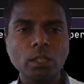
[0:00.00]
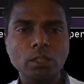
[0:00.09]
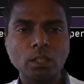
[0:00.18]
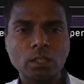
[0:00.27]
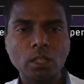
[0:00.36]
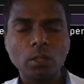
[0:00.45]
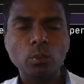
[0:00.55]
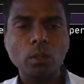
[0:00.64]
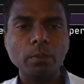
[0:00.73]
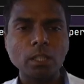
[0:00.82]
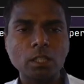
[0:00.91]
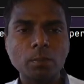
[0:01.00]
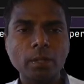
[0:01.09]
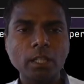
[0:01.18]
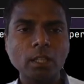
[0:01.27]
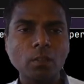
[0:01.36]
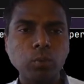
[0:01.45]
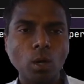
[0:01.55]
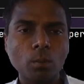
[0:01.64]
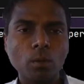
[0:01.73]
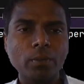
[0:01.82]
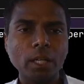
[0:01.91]
its result will be displayed in the
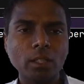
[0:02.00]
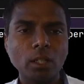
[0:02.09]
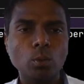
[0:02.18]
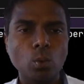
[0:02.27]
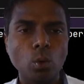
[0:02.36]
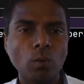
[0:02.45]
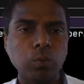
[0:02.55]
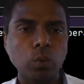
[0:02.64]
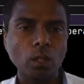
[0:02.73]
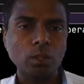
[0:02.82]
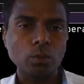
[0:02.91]
form of either true or false.